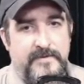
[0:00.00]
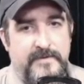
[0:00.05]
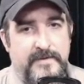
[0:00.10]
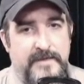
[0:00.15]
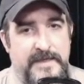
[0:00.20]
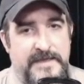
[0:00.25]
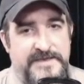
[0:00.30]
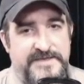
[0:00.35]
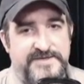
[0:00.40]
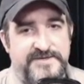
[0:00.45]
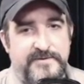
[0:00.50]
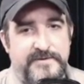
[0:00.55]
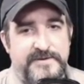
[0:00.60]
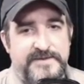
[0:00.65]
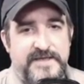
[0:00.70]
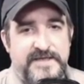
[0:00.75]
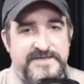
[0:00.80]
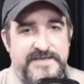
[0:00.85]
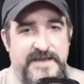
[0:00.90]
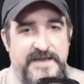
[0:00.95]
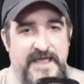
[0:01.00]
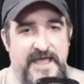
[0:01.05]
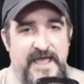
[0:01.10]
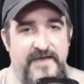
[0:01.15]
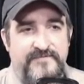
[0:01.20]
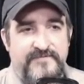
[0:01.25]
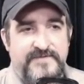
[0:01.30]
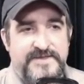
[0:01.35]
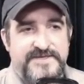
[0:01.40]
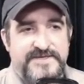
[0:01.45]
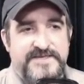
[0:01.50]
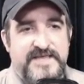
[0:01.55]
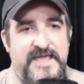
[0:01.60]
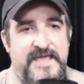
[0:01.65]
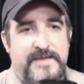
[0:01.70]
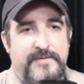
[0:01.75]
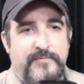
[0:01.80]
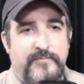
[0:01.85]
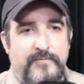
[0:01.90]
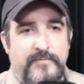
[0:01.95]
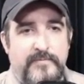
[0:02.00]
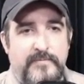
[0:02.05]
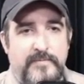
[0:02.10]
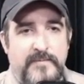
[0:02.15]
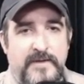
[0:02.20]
and so it doesn't have the same